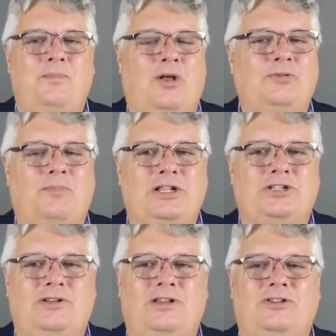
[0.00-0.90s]
built
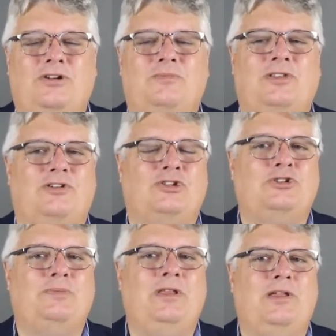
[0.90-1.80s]
much in terms of their
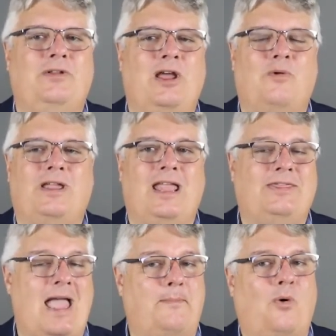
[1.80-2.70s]
social media network
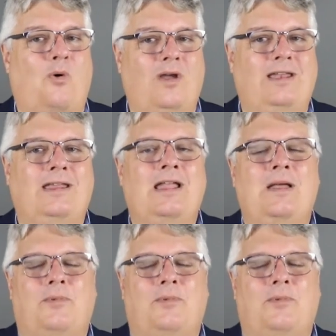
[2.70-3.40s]
at that point,